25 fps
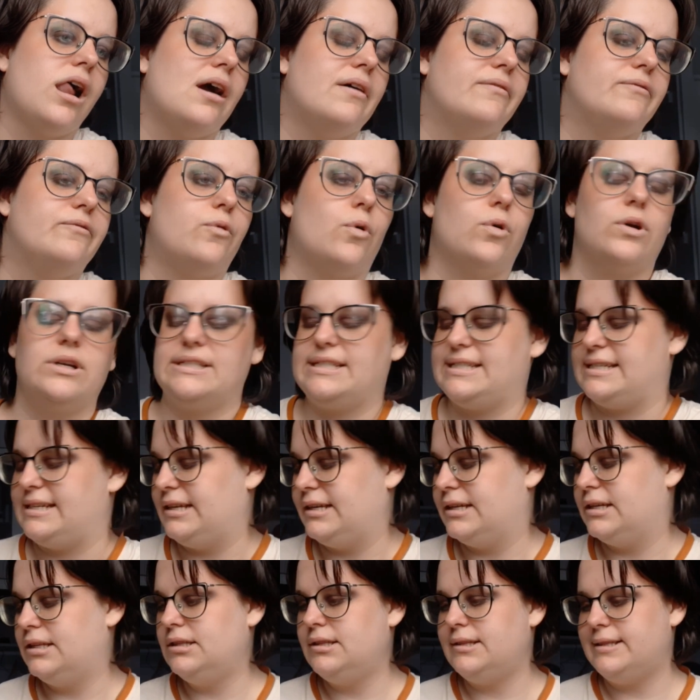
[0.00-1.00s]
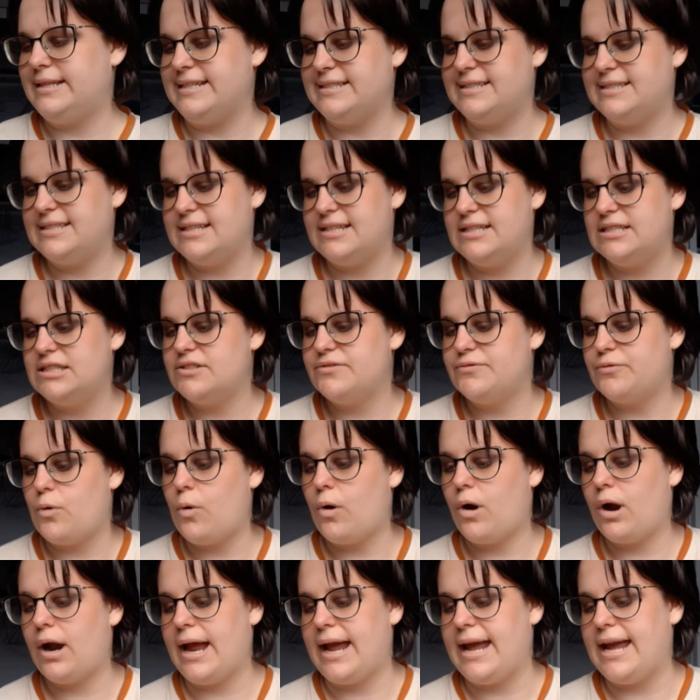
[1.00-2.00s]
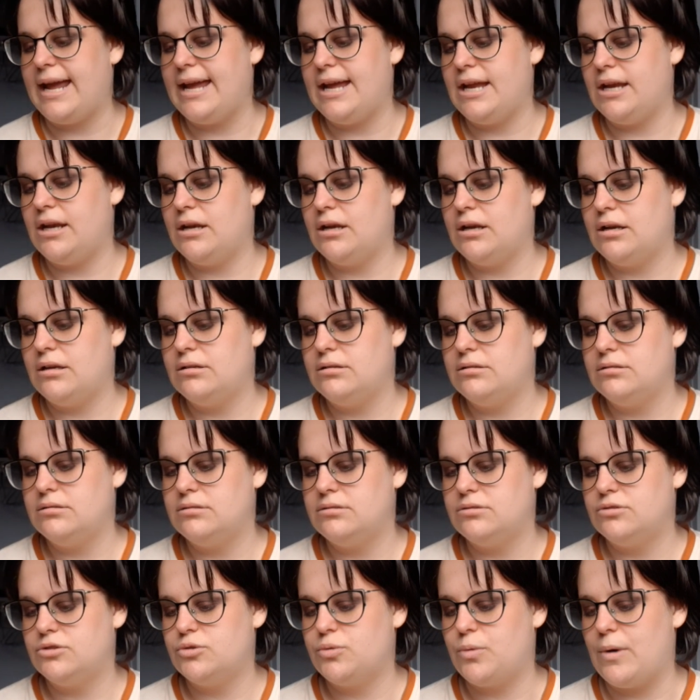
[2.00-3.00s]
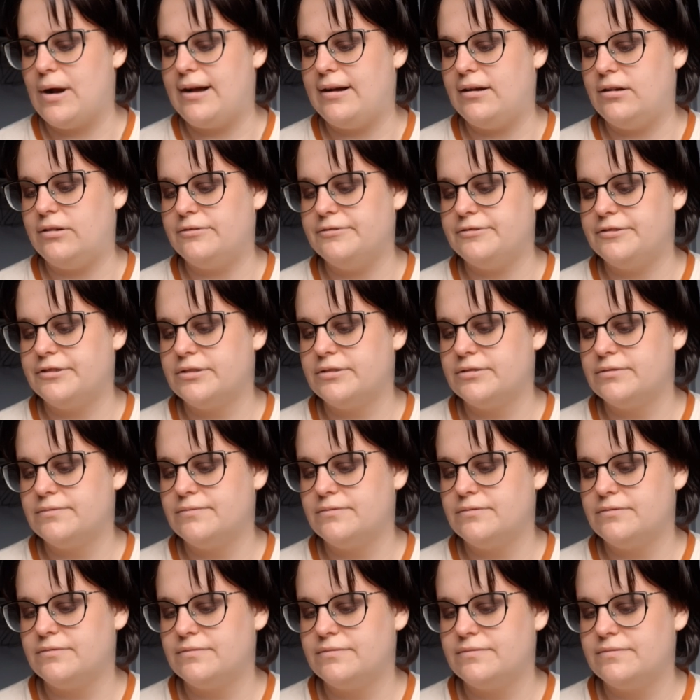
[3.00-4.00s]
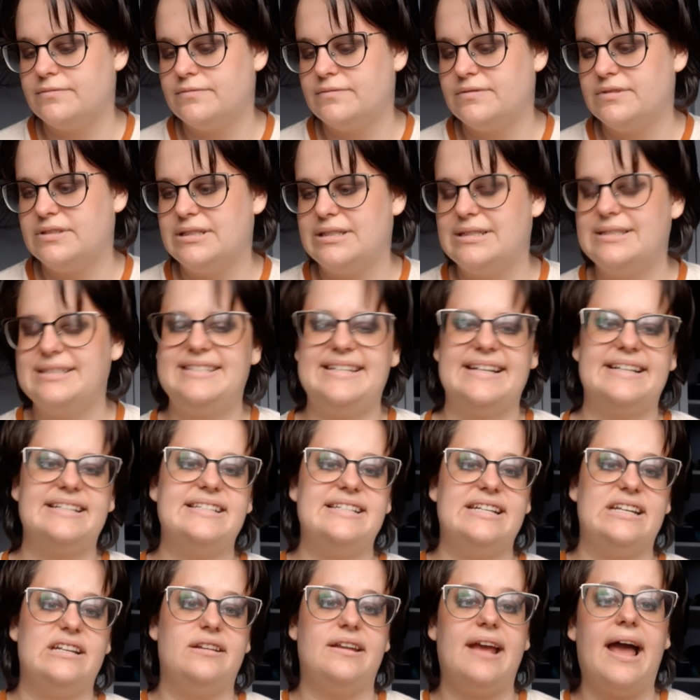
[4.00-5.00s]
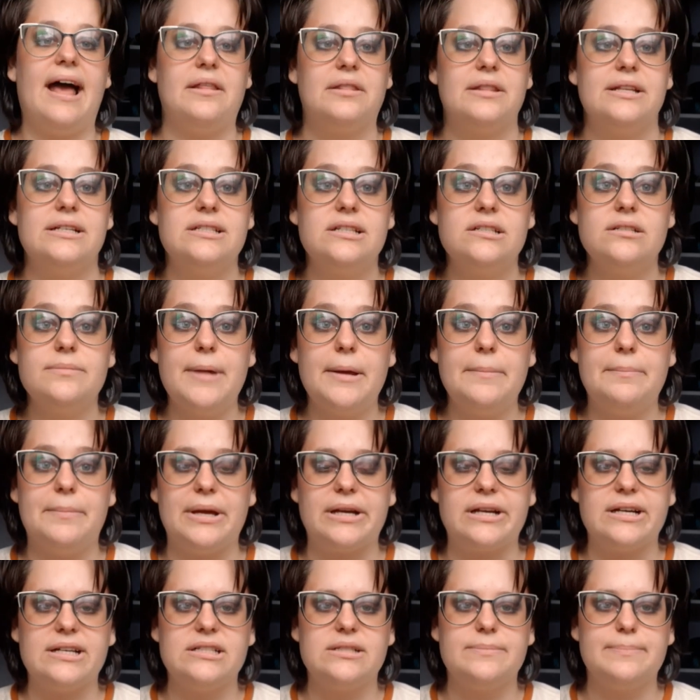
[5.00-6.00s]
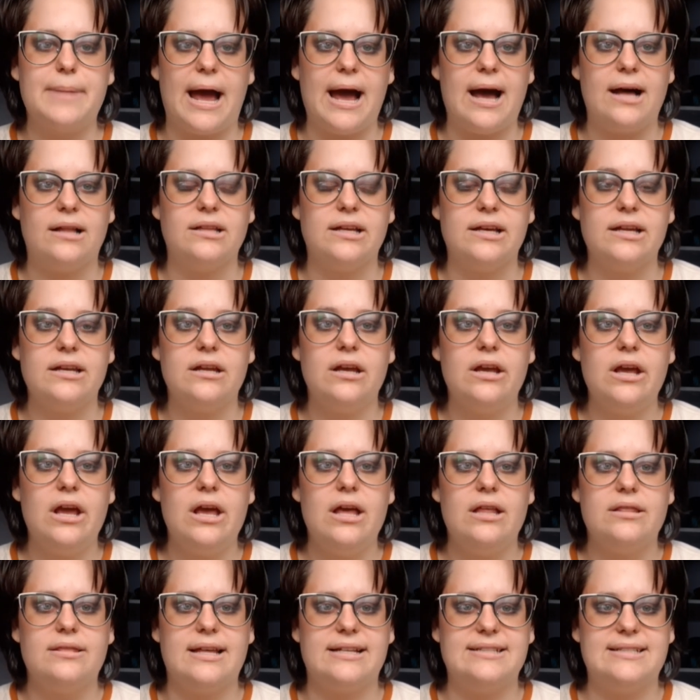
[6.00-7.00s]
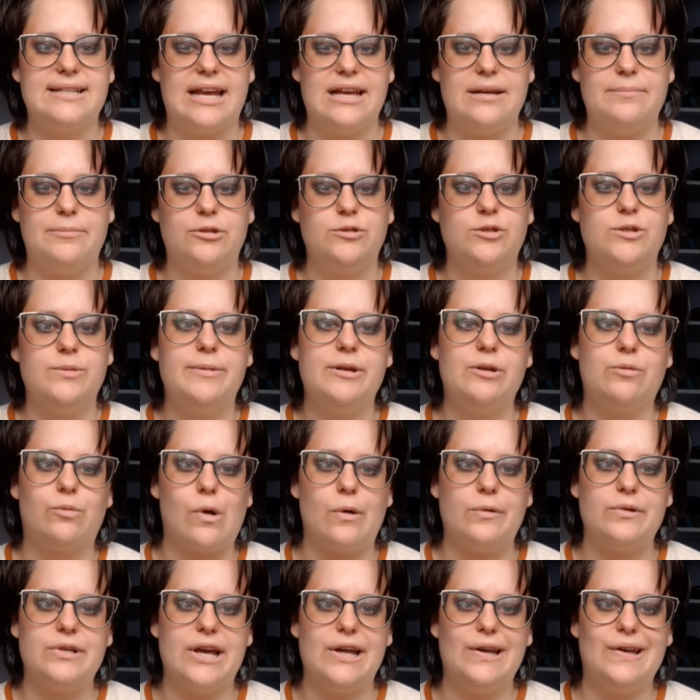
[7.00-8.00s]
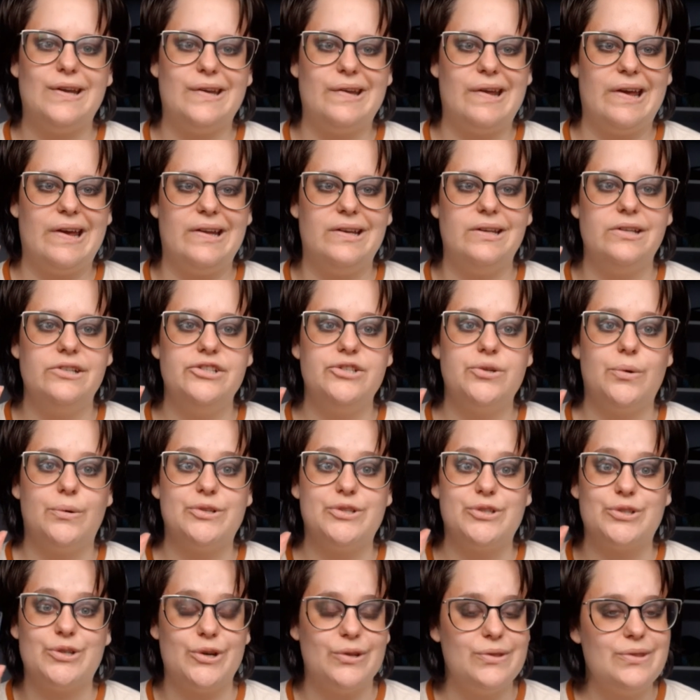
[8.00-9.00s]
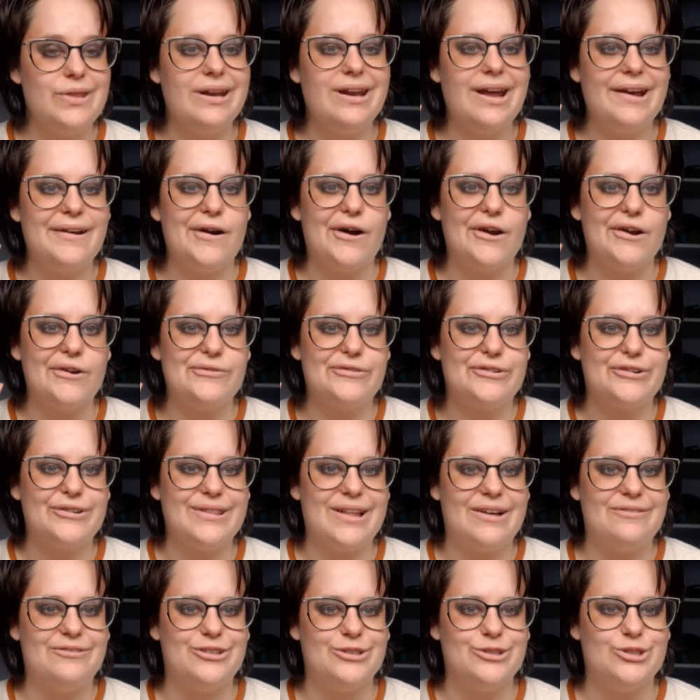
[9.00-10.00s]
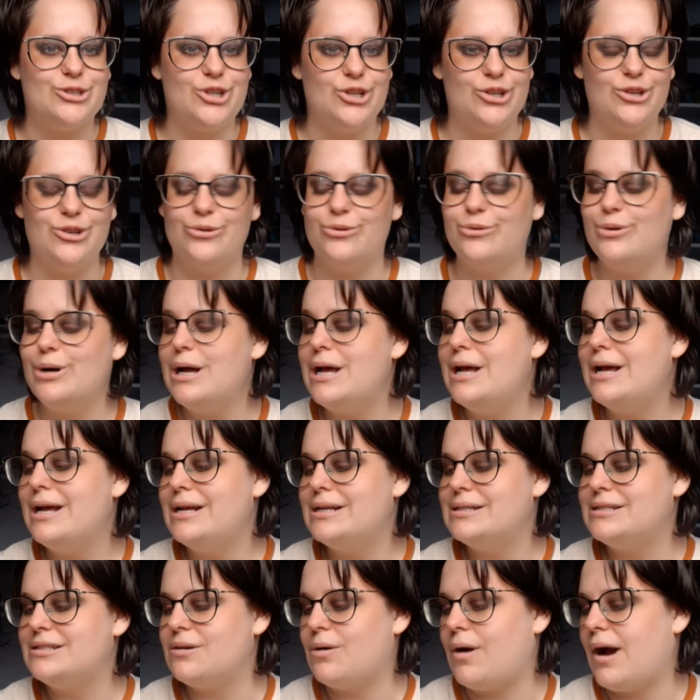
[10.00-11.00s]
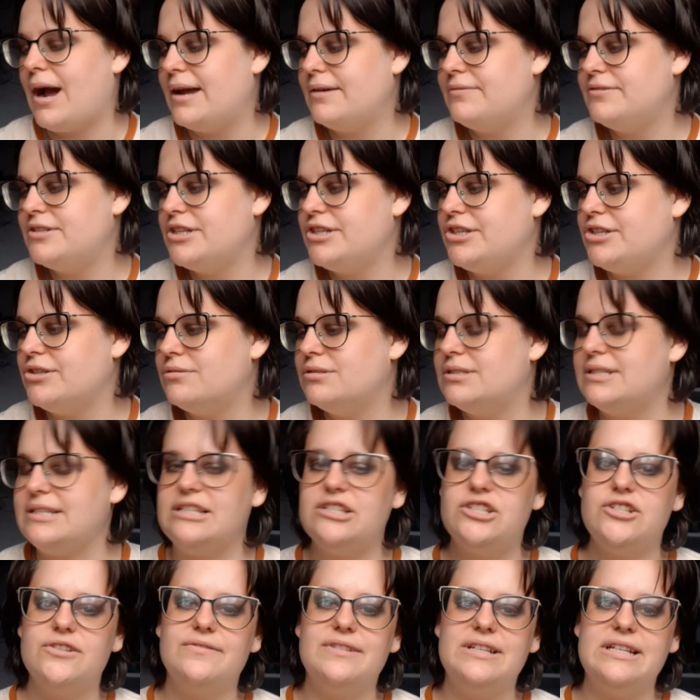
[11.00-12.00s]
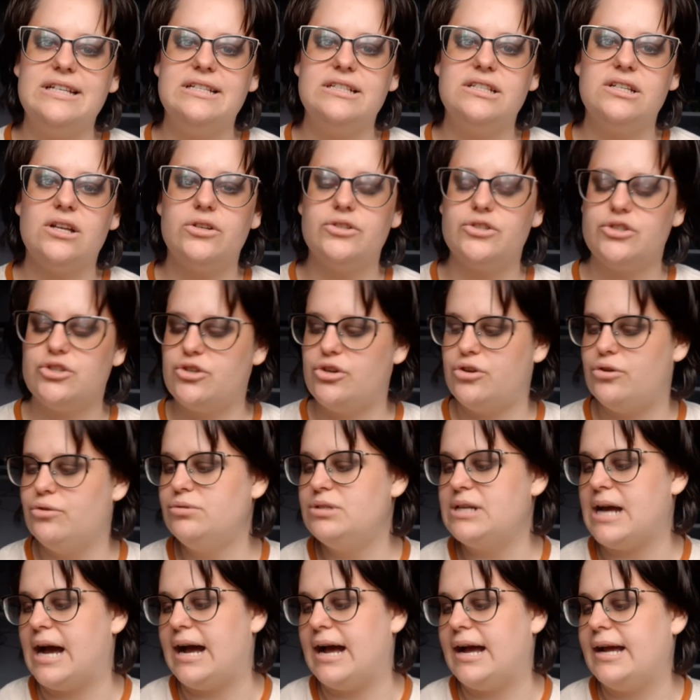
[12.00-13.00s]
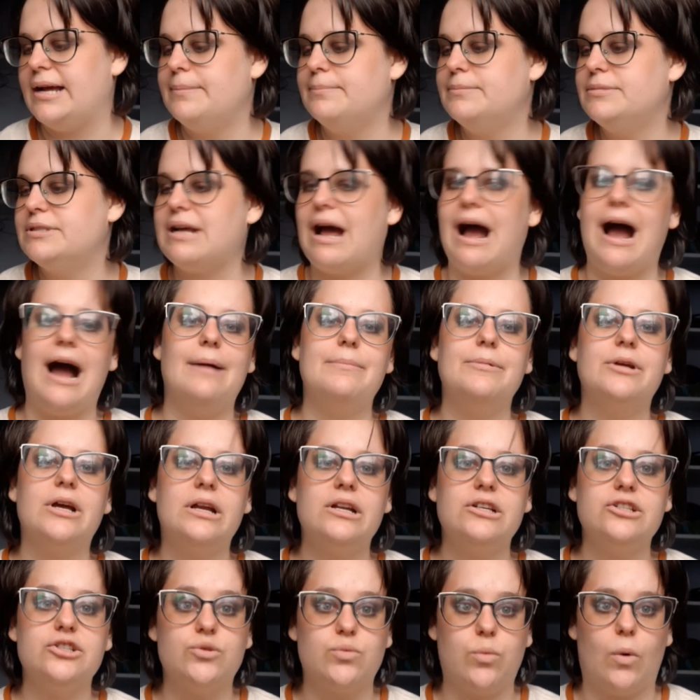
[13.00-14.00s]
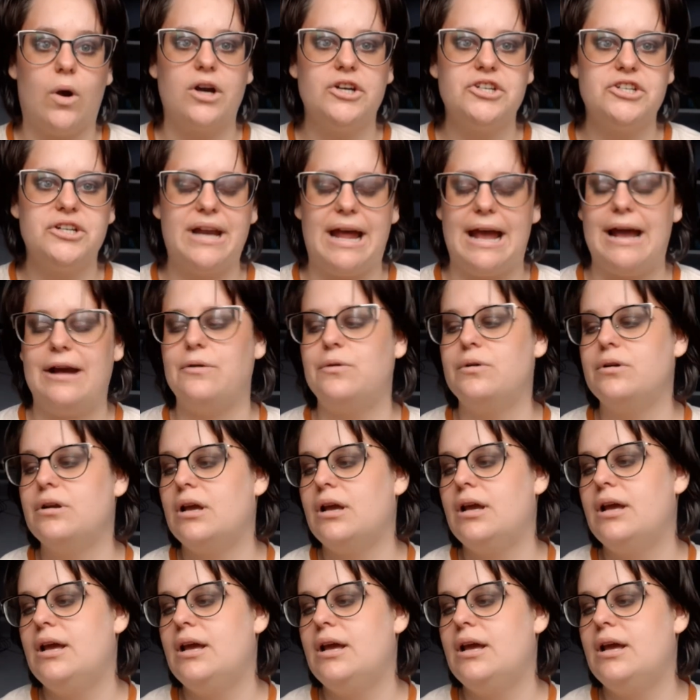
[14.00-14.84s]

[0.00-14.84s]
14. This is 4, 8, 12, 16. Yeah, this is my biggest palette that's able to be rotated in. So it's good that I got it for level 2. So I have to use each of these 2 times. I'm going to swatch it out